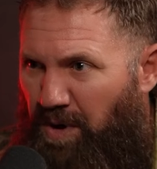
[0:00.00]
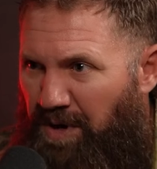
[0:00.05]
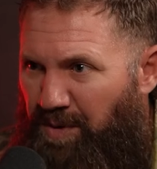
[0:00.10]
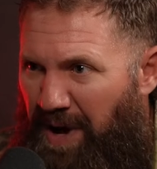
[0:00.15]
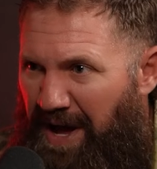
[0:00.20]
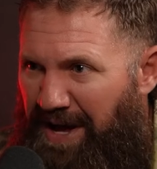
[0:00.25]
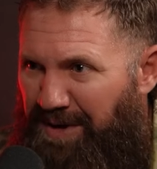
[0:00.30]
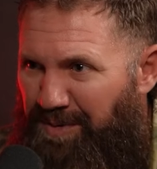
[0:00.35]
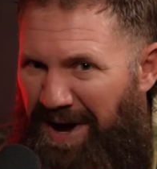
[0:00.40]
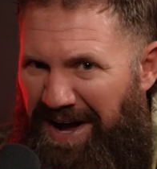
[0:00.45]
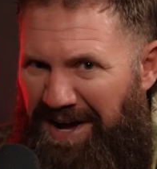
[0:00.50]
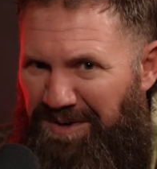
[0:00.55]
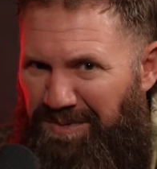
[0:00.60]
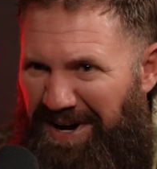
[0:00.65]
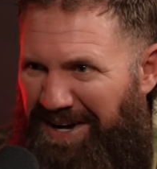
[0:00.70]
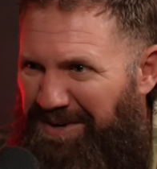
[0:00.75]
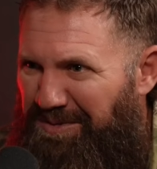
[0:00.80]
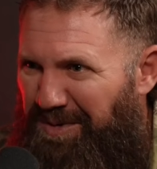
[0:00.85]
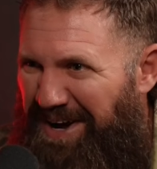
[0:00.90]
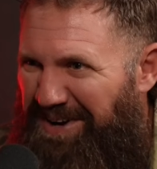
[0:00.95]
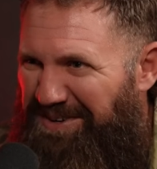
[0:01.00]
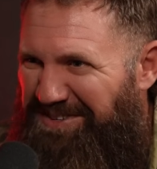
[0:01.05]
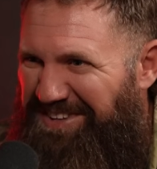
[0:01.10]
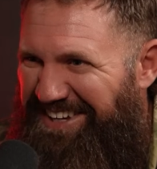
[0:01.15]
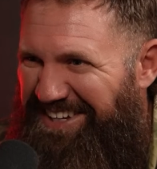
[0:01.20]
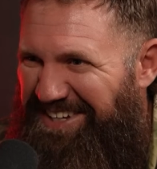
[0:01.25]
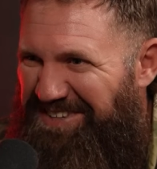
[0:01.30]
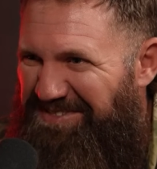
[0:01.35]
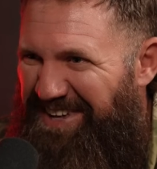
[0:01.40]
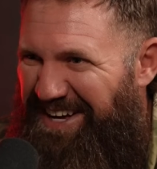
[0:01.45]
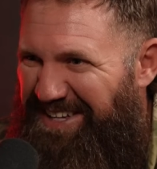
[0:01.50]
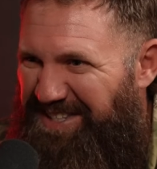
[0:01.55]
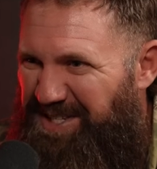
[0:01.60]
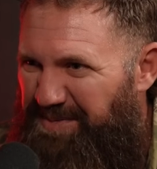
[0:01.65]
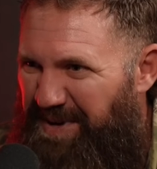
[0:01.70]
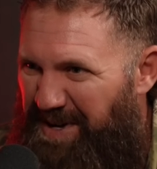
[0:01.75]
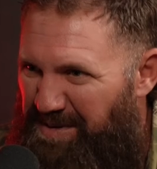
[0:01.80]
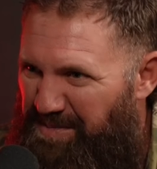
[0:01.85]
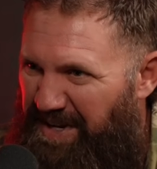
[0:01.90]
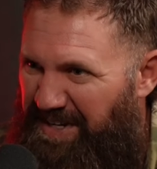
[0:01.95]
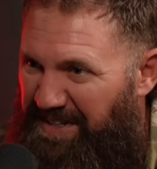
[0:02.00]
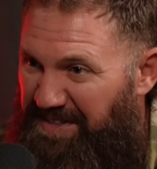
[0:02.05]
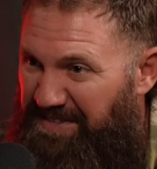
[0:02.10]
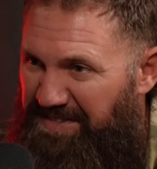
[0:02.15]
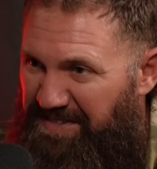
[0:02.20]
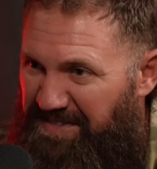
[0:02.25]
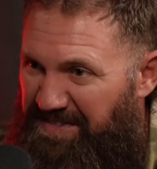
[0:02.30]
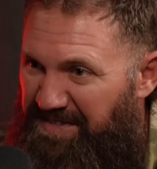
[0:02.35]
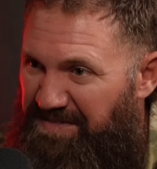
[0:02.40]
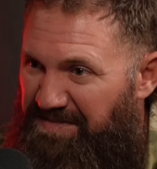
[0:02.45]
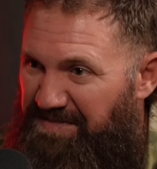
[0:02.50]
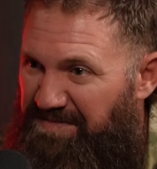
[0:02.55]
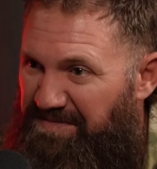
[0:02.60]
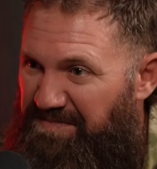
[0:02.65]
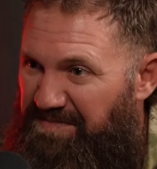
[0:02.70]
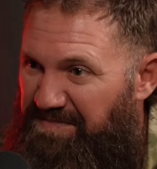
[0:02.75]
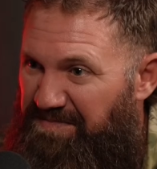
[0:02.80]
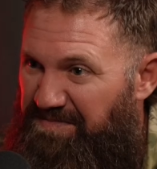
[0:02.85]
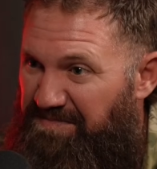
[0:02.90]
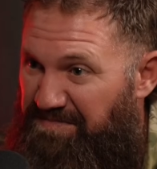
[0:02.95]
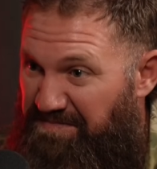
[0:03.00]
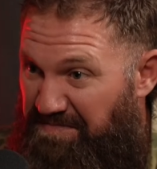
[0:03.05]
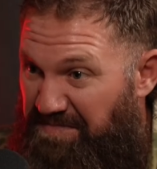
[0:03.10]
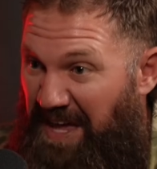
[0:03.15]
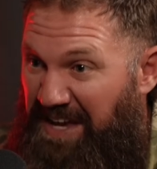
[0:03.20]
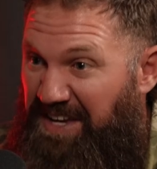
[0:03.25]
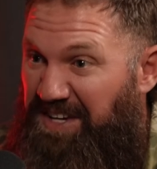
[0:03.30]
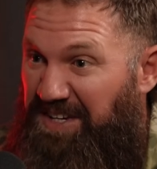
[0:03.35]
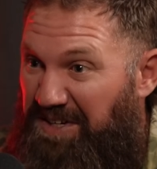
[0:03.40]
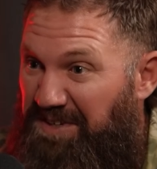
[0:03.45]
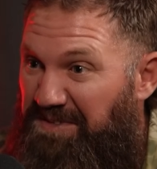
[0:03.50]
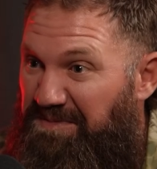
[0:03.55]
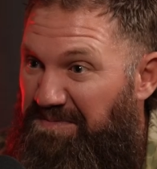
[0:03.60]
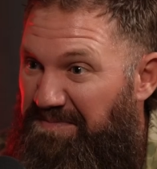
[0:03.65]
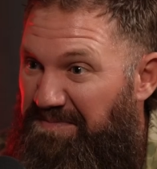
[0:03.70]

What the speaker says: like, well, why would they give that to me? I'm like, thank you.